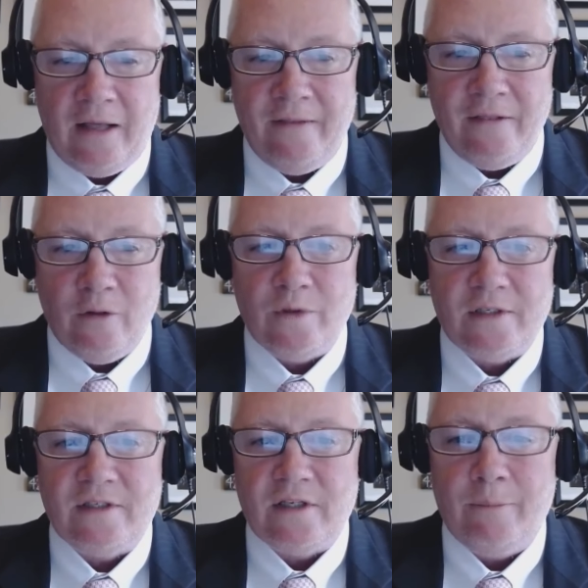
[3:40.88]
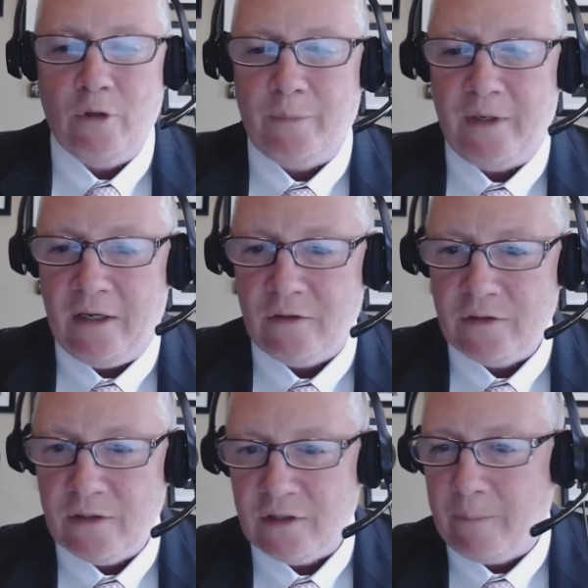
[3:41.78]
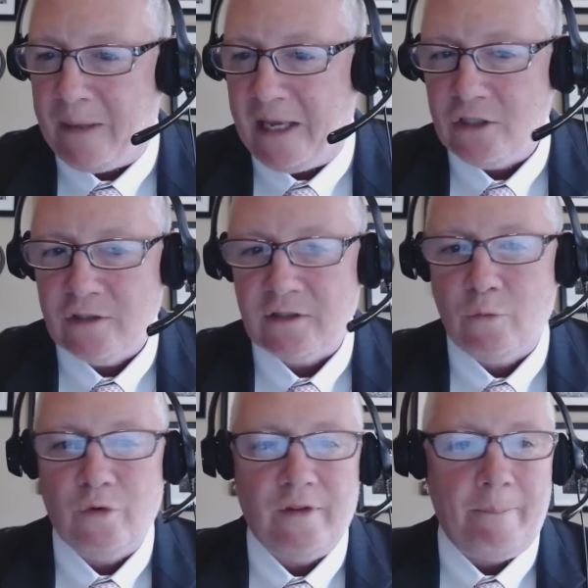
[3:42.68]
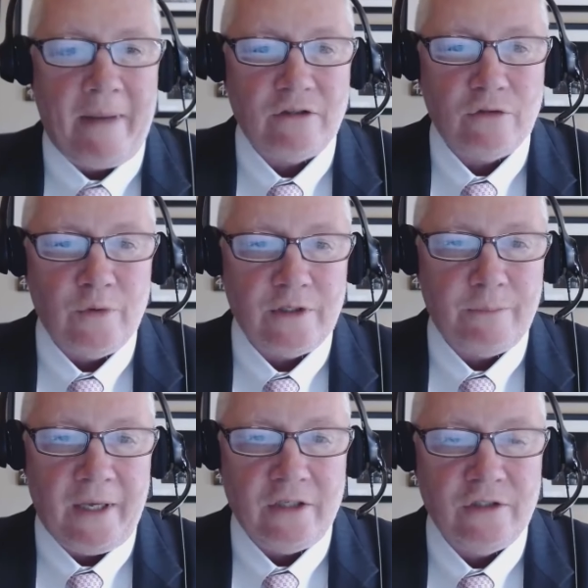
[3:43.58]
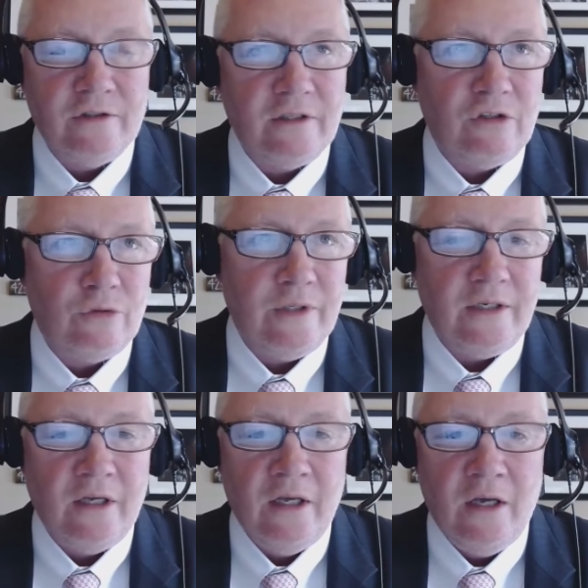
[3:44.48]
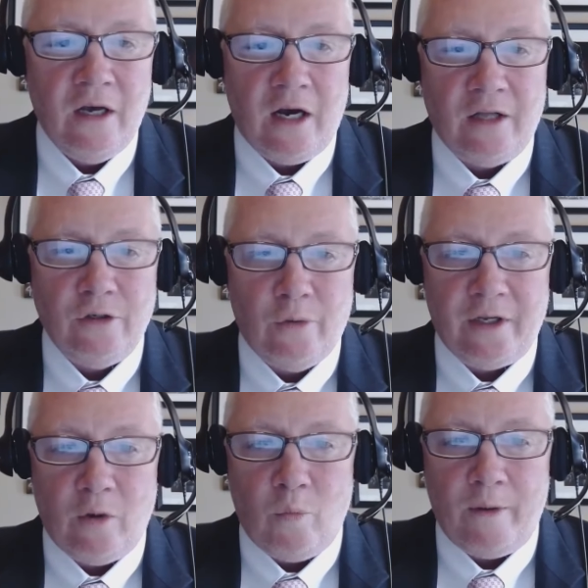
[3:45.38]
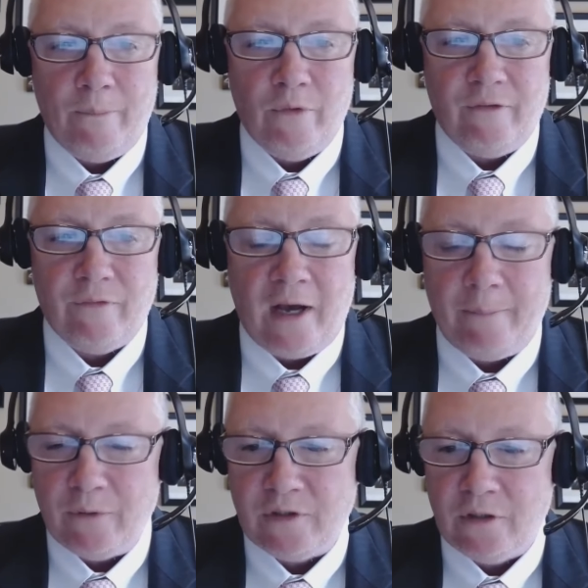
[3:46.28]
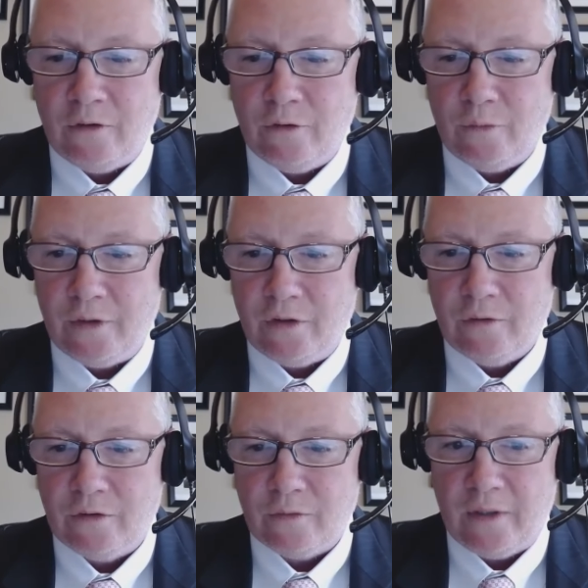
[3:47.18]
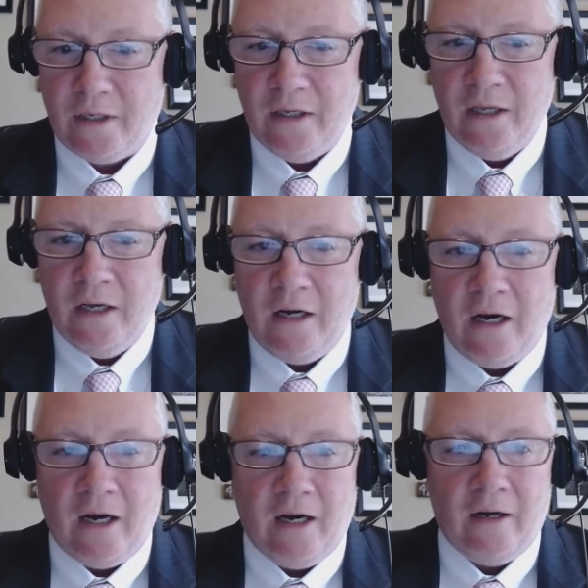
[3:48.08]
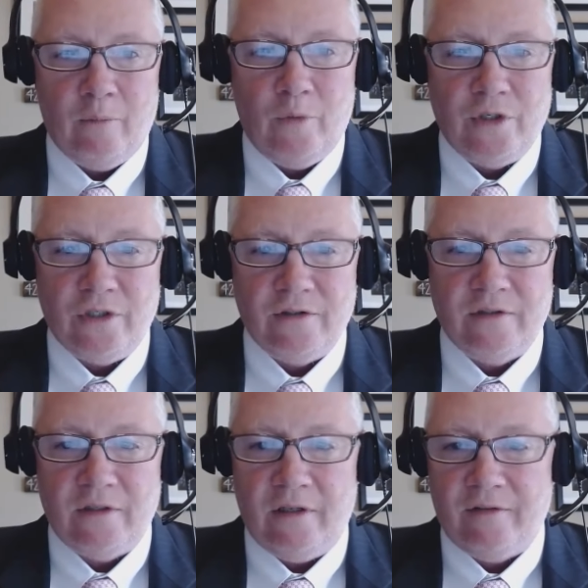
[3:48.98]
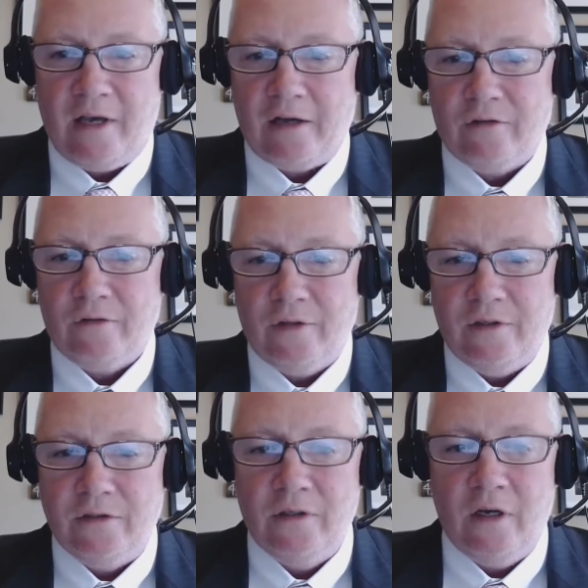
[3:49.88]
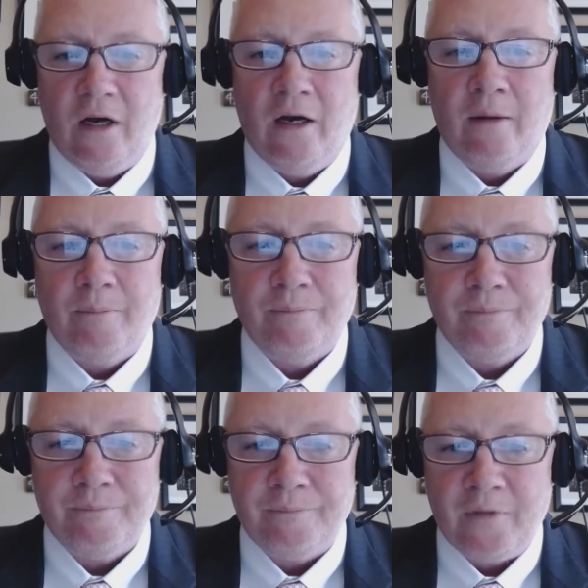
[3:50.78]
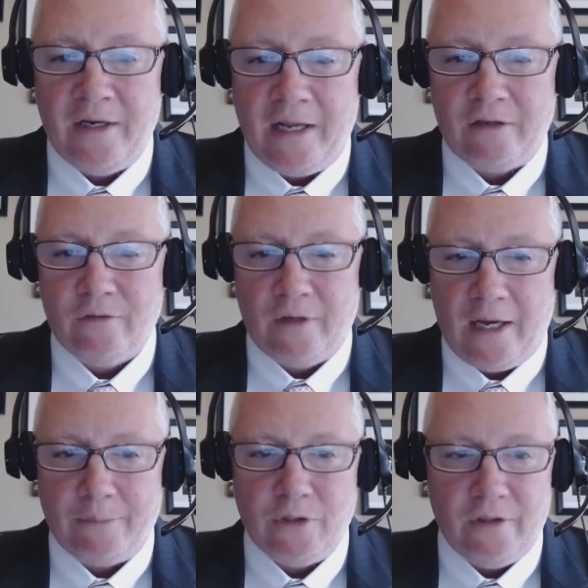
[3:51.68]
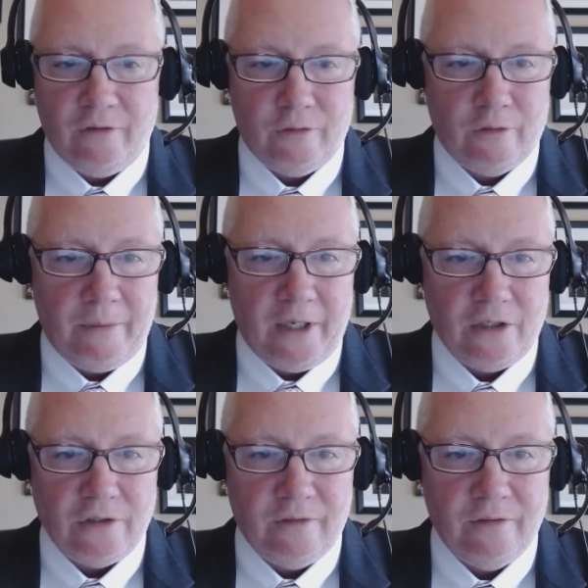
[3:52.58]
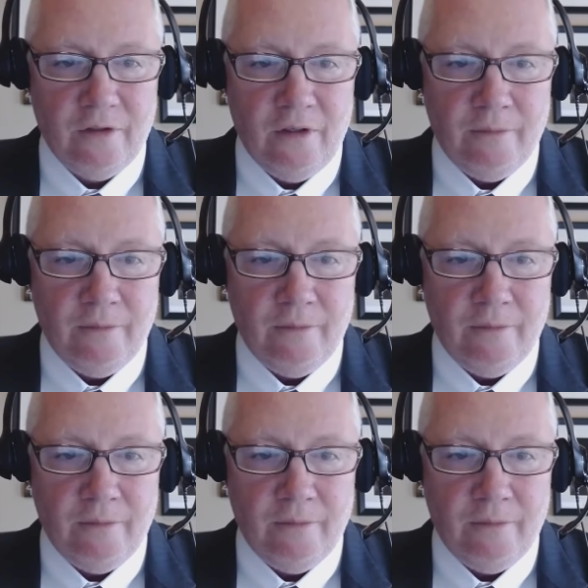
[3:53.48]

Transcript: And then there was a subgroup analysis of the patients that were the best risk patients to treat, noting a 1.5% local recurrence rate, which is excellent, an excellent option in certain patients.